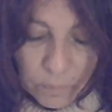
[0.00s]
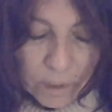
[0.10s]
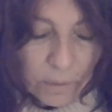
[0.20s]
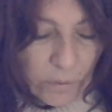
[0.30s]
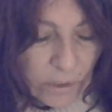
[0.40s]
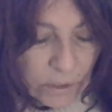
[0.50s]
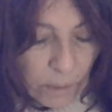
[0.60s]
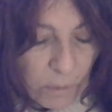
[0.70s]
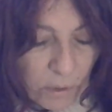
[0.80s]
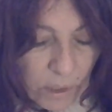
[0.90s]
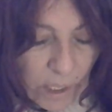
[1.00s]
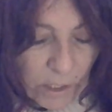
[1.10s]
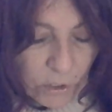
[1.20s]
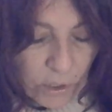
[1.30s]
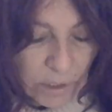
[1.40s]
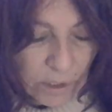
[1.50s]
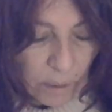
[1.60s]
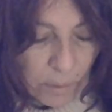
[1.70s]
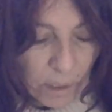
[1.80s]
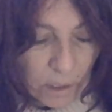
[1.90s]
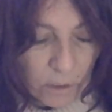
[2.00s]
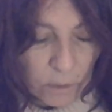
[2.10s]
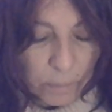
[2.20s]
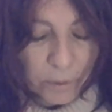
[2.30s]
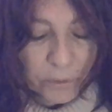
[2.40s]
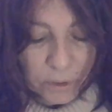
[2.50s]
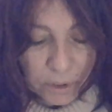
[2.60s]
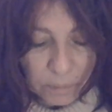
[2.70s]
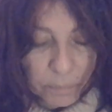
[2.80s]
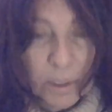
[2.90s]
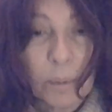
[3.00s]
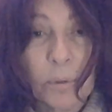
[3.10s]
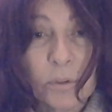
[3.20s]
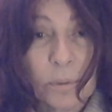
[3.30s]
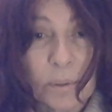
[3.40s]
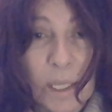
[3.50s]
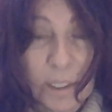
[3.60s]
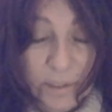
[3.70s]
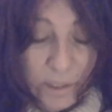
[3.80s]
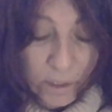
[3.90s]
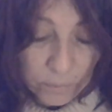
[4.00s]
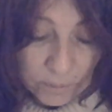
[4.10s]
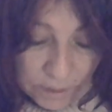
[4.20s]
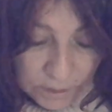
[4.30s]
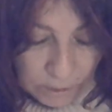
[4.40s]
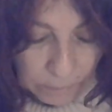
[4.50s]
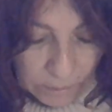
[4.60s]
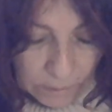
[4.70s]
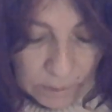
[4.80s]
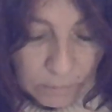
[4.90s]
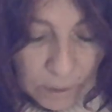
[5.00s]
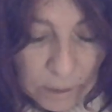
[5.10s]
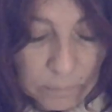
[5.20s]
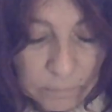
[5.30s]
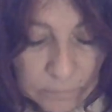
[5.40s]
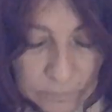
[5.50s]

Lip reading: Whatever this communication that's coming in, you both are going to be able to relax now and release the burden, right?